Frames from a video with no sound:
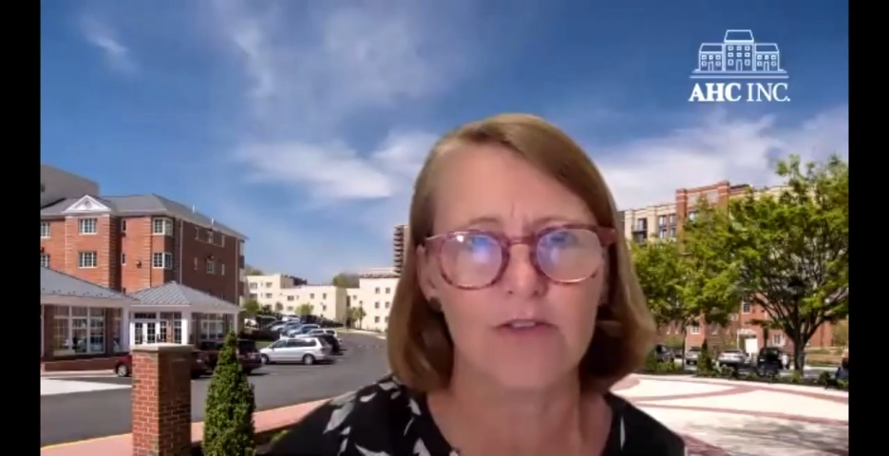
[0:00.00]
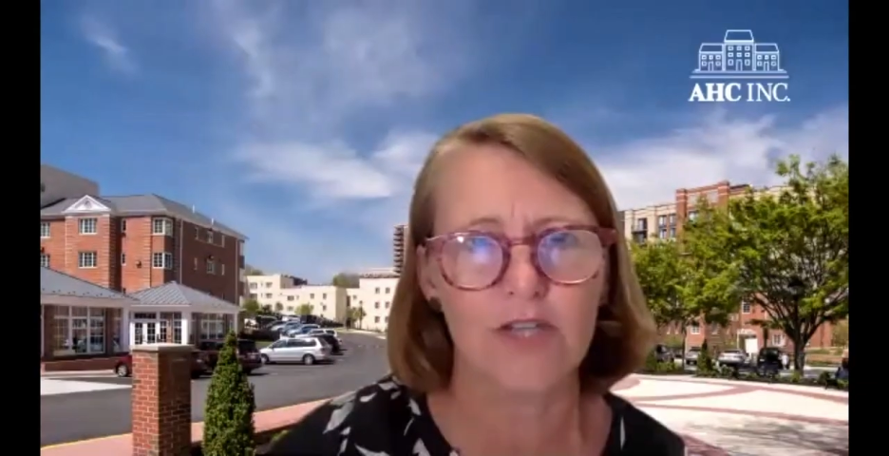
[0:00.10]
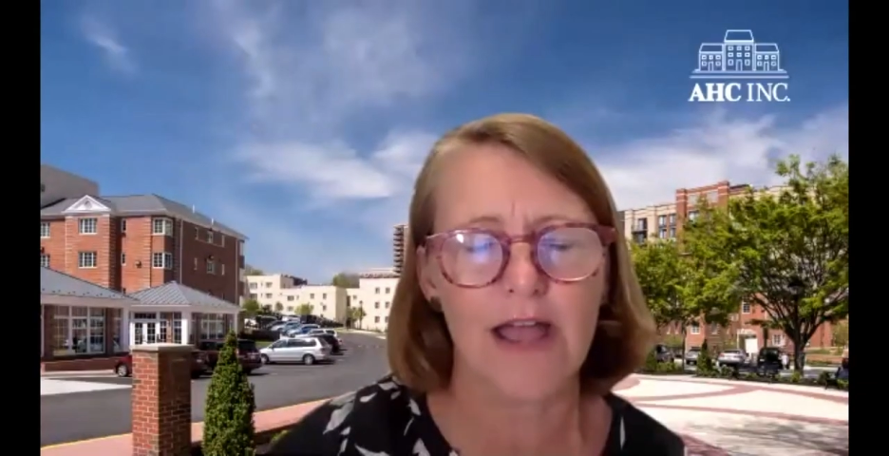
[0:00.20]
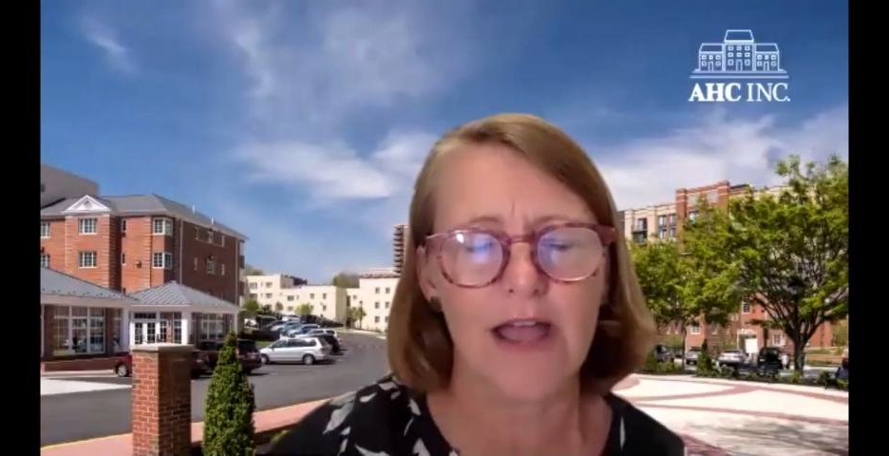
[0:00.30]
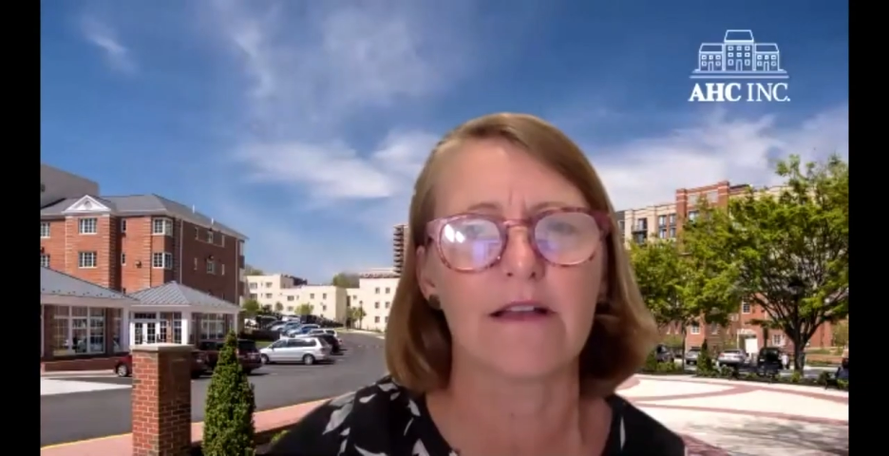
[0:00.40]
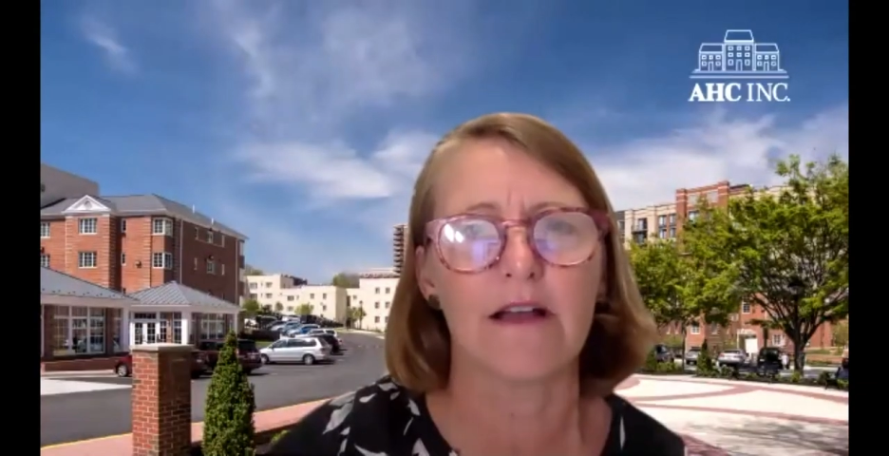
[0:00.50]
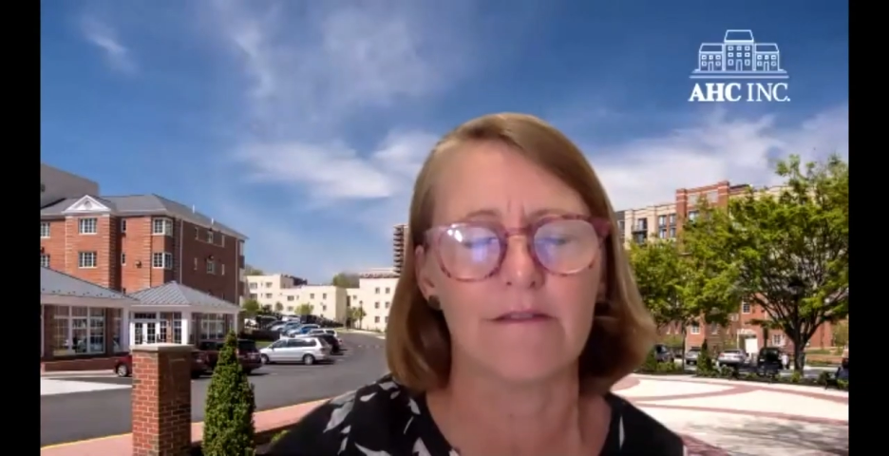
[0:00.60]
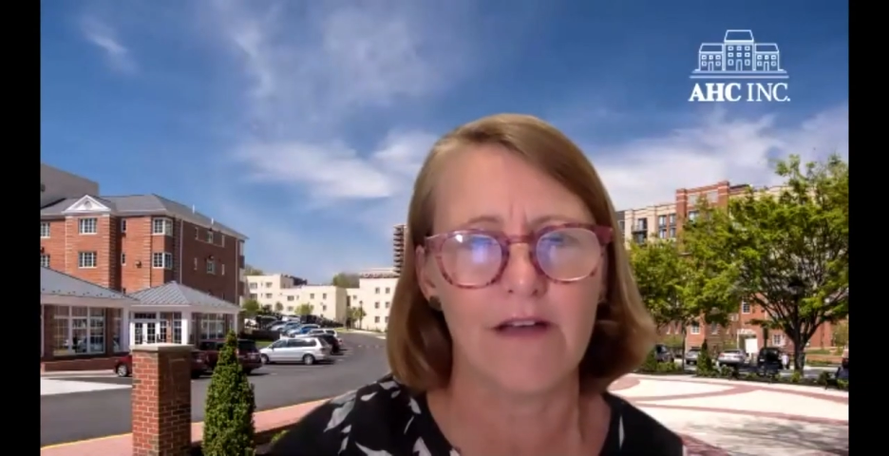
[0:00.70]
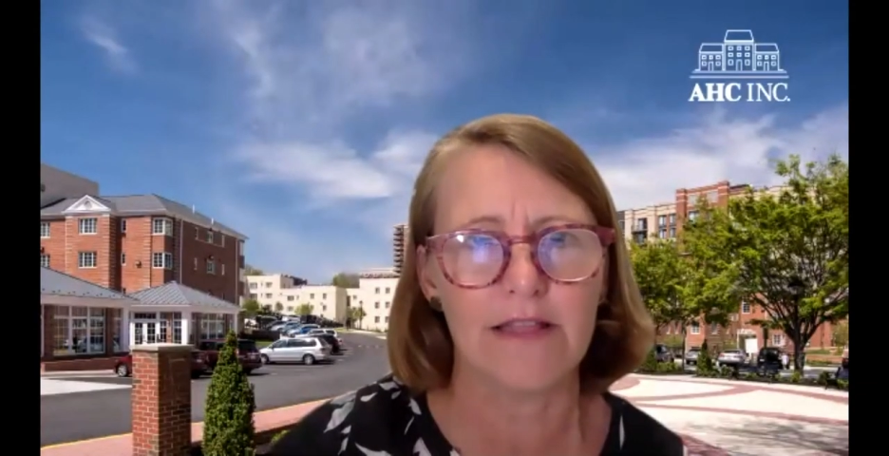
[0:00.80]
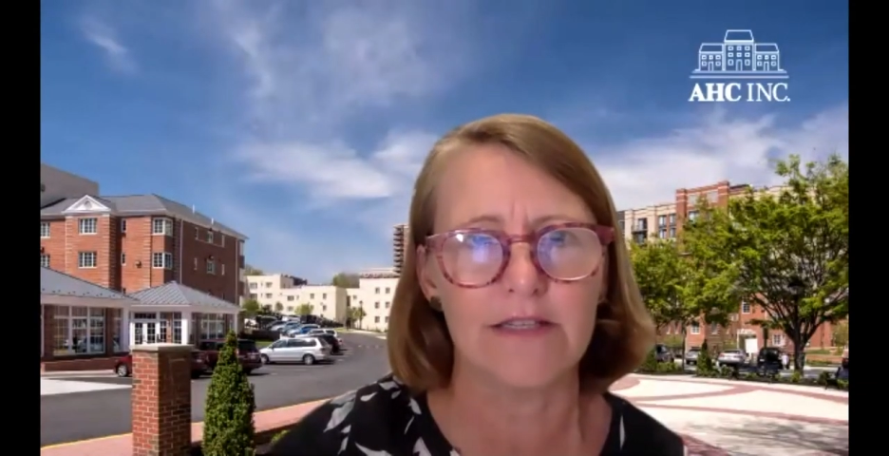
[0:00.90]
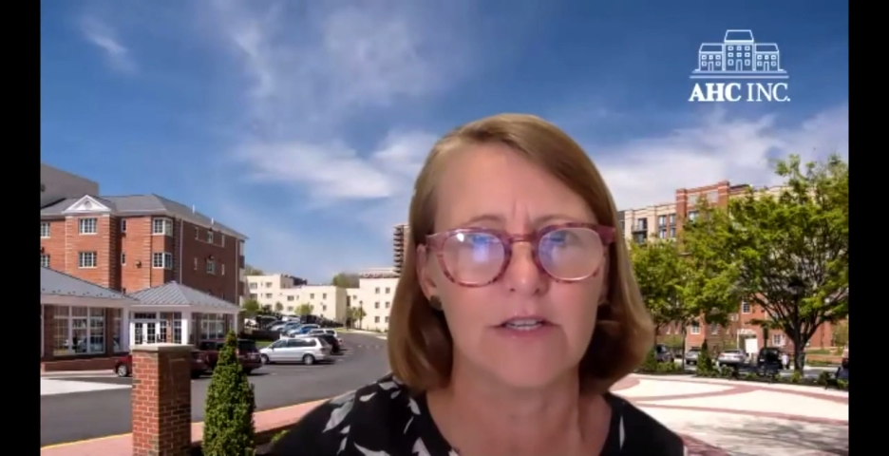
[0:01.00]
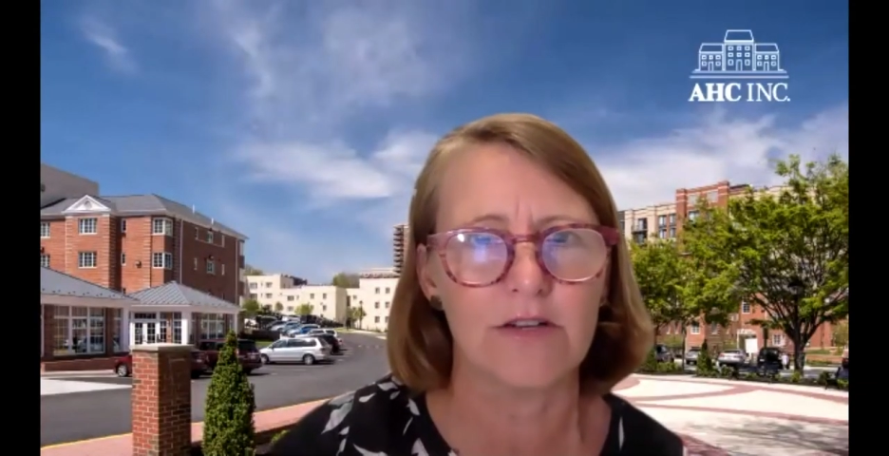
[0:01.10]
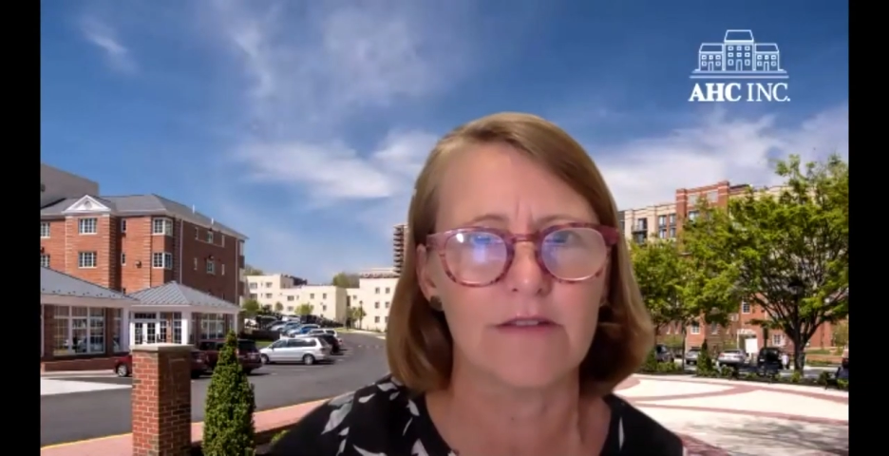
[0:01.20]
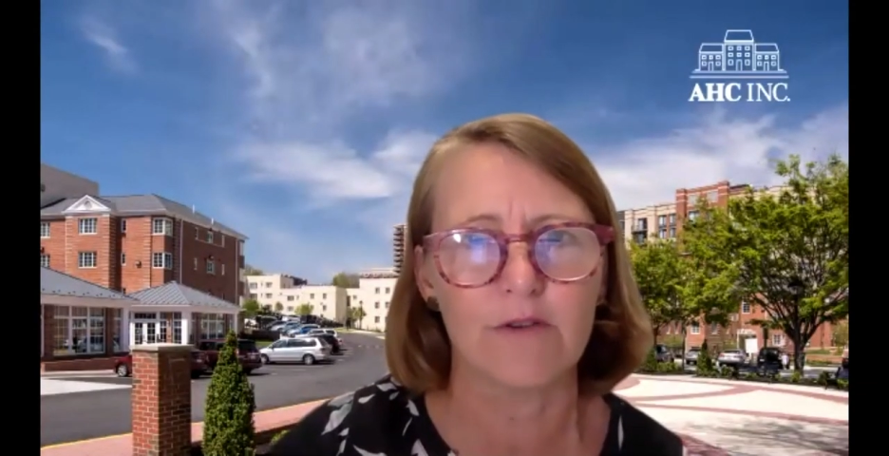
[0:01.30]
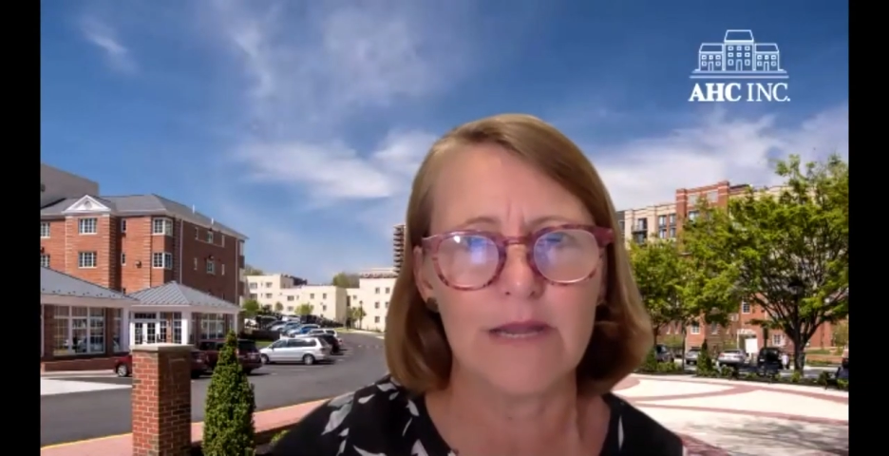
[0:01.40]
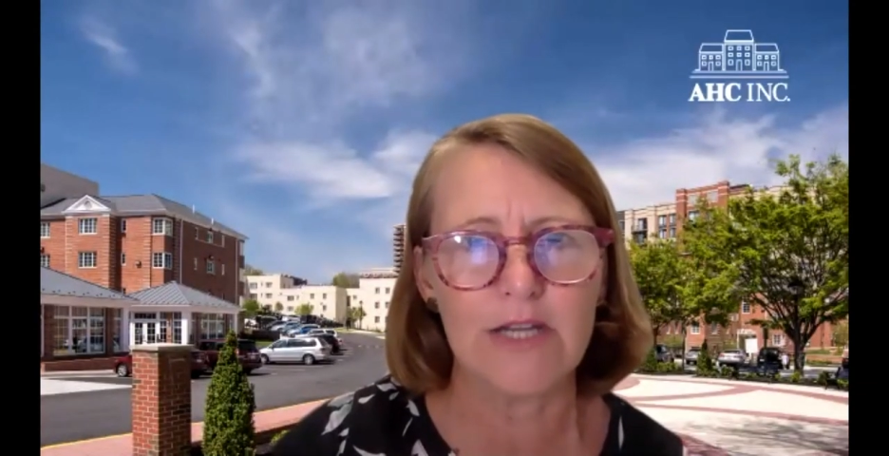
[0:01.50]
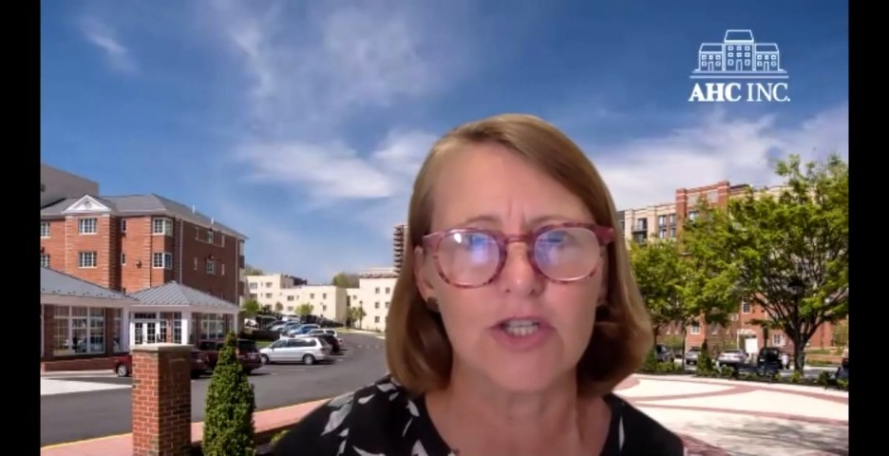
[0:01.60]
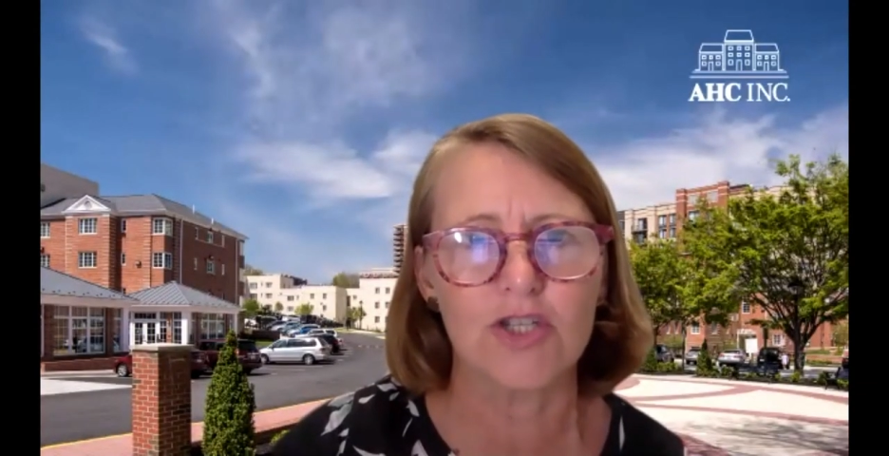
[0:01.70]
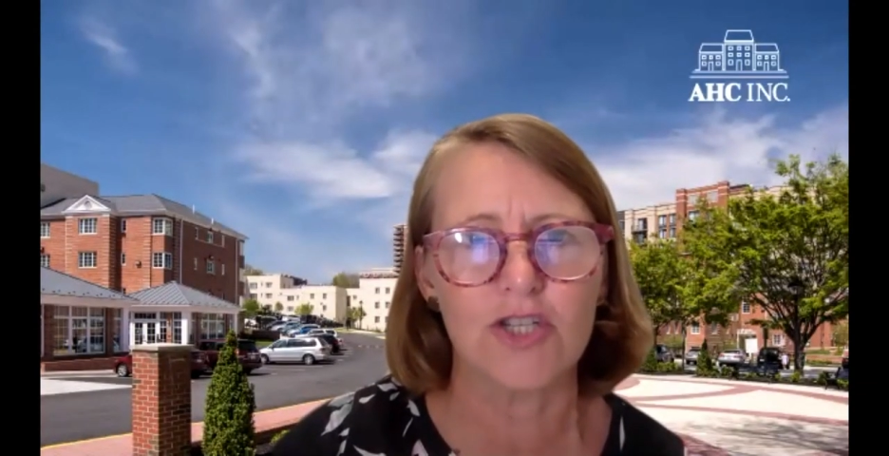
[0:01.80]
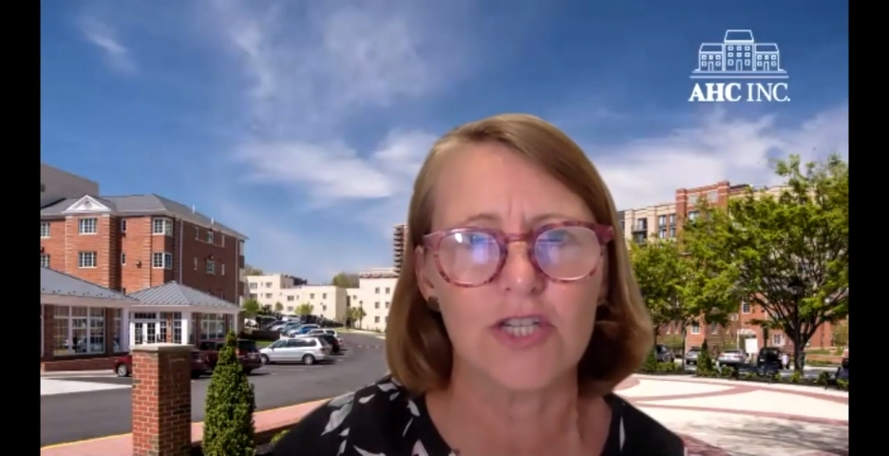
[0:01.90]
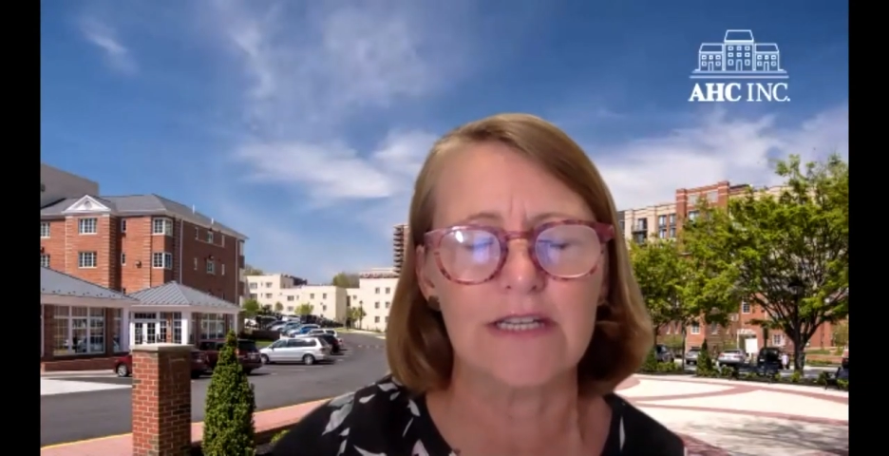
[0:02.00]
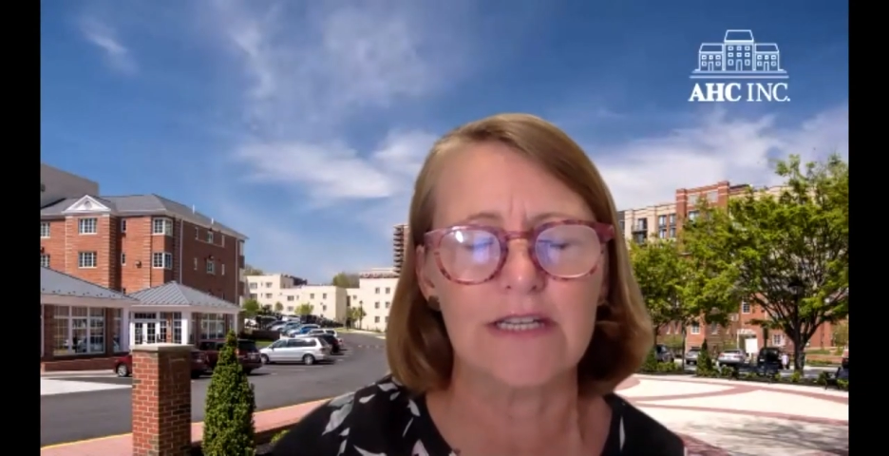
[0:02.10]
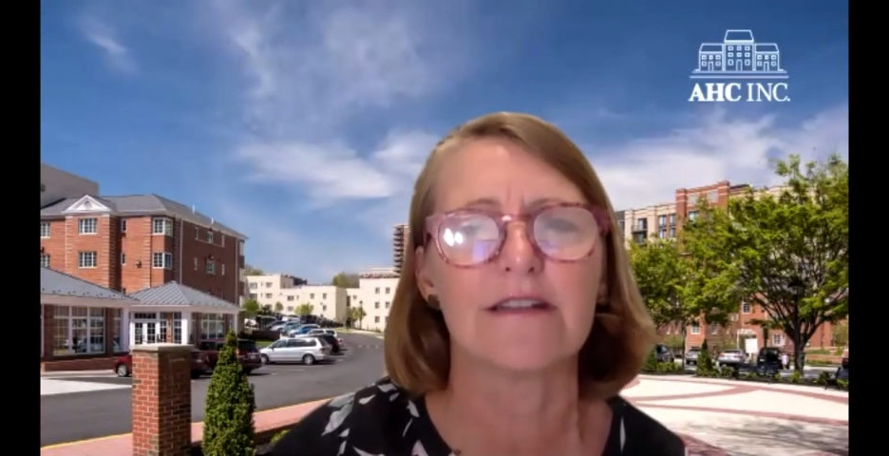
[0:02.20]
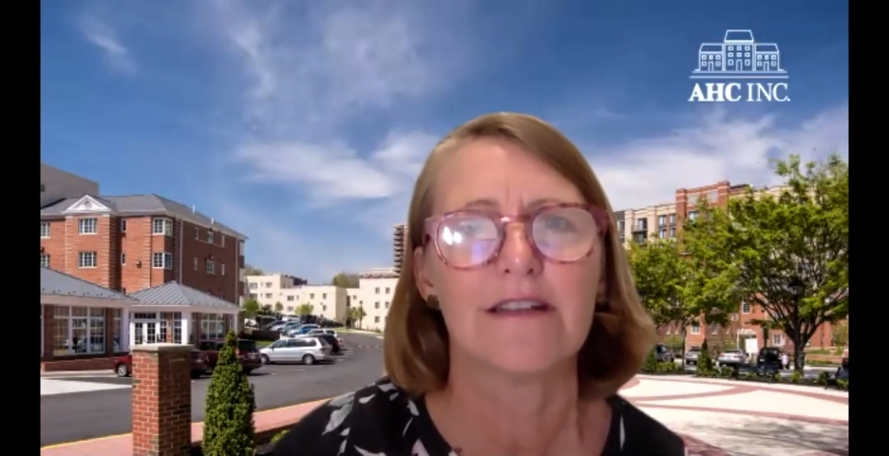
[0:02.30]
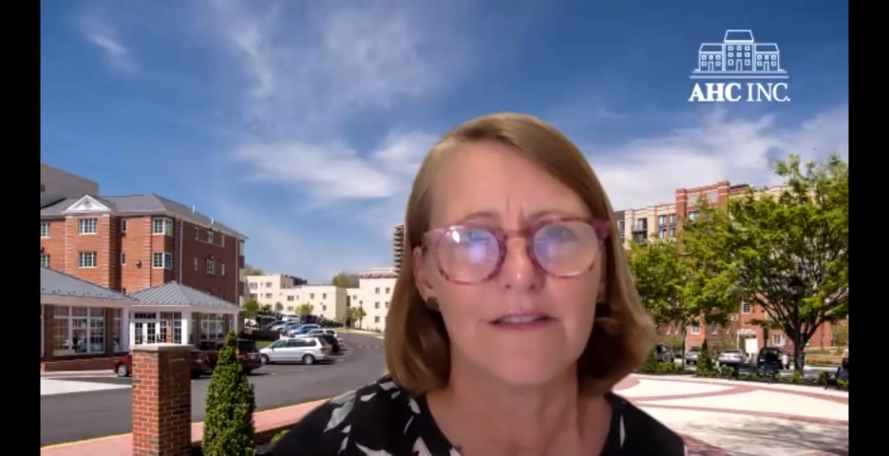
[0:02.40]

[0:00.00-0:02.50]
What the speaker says: check, a volunteer information sheet,